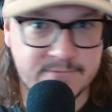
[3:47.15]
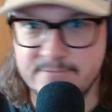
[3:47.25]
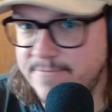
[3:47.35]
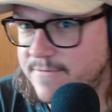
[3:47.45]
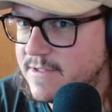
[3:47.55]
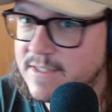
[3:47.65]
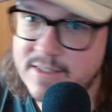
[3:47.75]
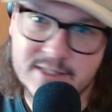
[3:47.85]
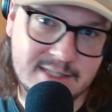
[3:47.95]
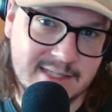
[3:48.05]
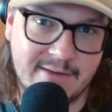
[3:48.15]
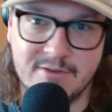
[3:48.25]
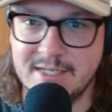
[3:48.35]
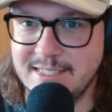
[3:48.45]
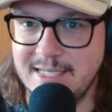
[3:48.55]

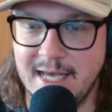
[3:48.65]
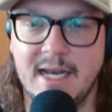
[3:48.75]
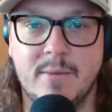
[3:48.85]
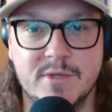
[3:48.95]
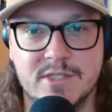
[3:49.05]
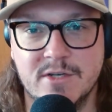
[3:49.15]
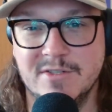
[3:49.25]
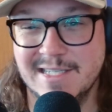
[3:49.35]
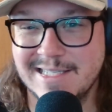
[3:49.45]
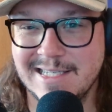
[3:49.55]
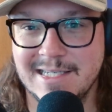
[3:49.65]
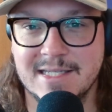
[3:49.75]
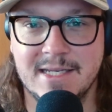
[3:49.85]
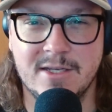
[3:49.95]
7 to 10 episodes a season,